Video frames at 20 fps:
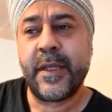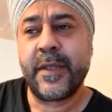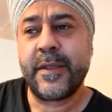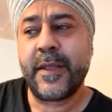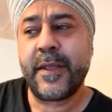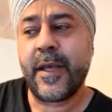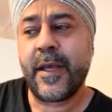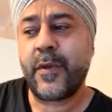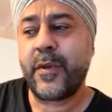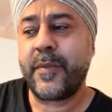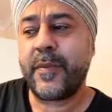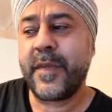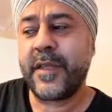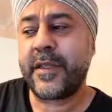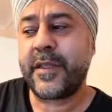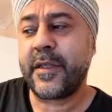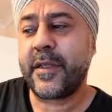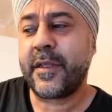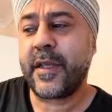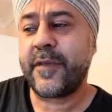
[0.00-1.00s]
That will
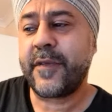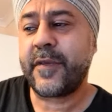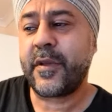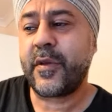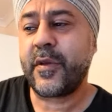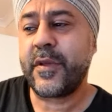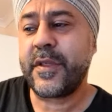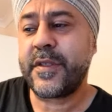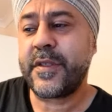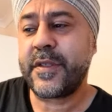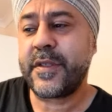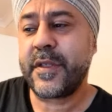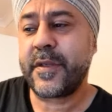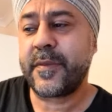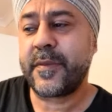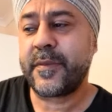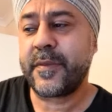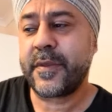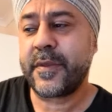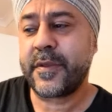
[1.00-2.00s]
make your life a lot
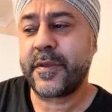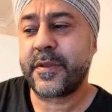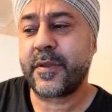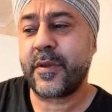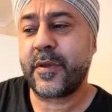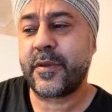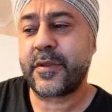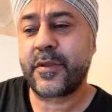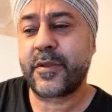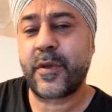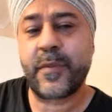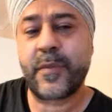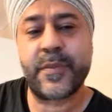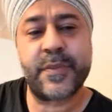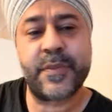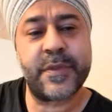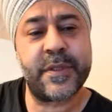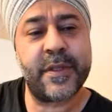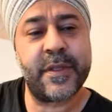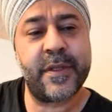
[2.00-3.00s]
easier. So
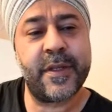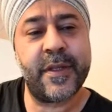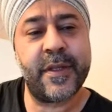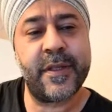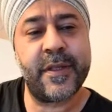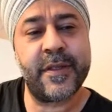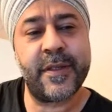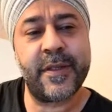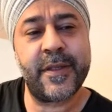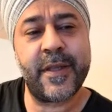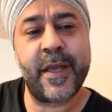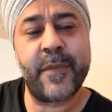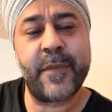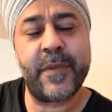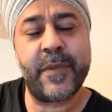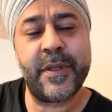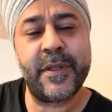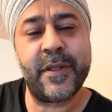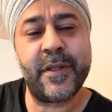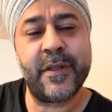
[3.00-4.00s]
stops anything
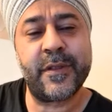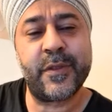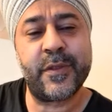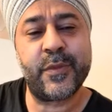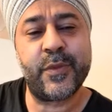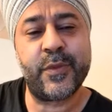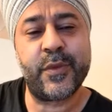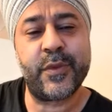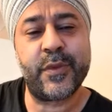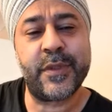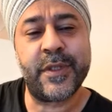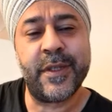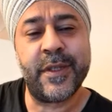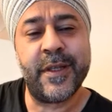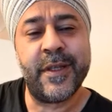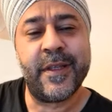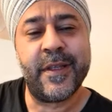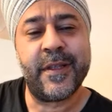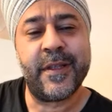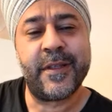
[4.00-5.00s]
happening untoward
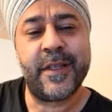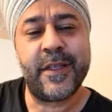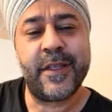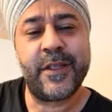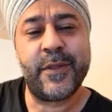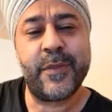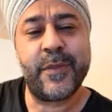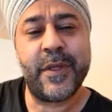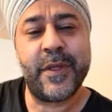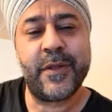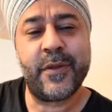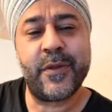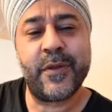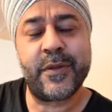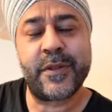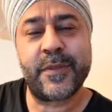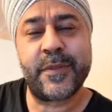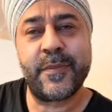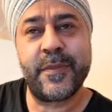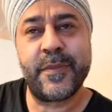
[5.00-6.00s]
that you may
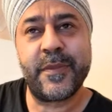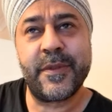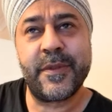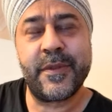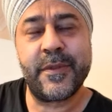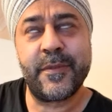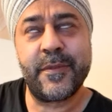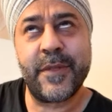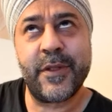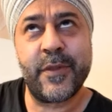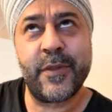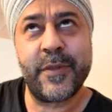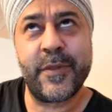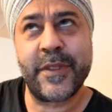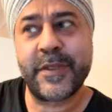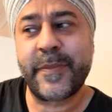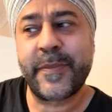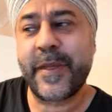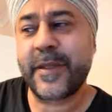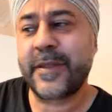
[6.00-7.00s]
not be
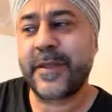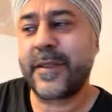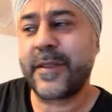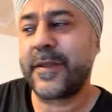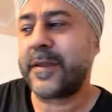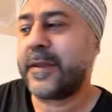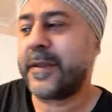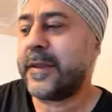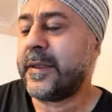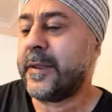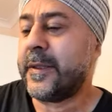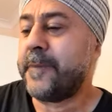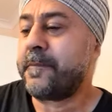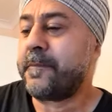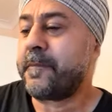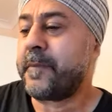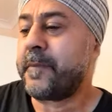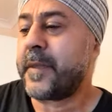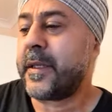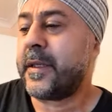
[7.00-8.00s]
expecting.
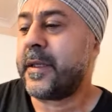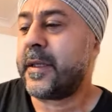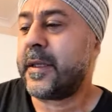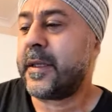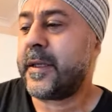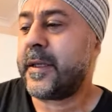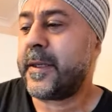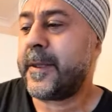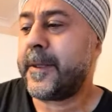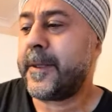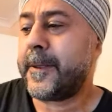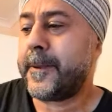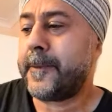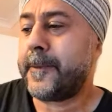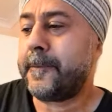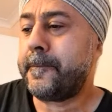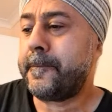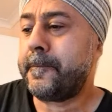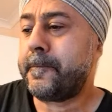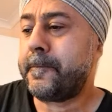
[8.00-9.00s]

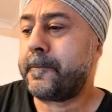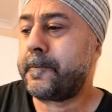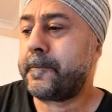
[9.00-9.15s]
I